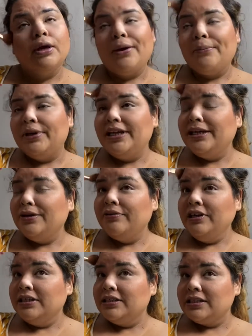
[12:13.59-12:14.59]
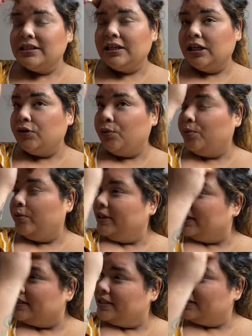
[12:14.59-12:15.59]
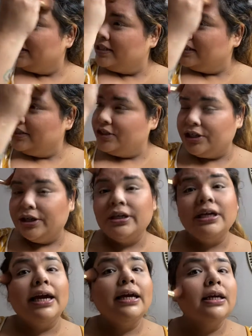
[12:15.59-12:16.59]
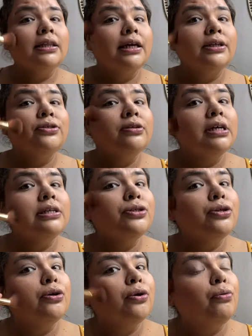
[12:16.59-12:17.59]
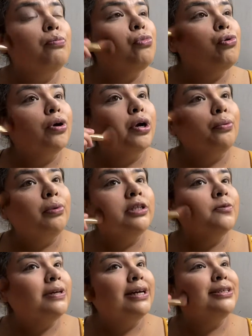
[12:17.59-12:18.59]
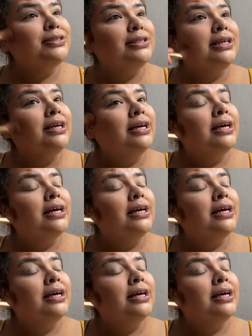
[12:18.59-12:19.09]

But anyways, with the TTC journey, I could let you guys know more once we actually,